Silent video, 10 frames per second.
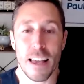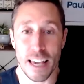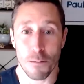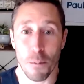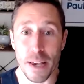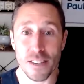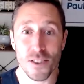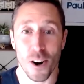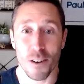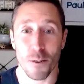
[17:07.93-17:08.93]
animal-based
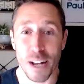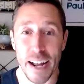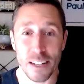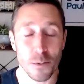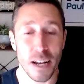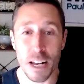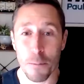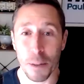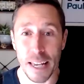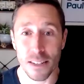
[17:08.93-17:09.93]
carnivore diets without any
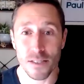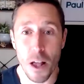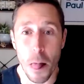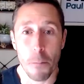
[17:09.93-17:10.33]
plants.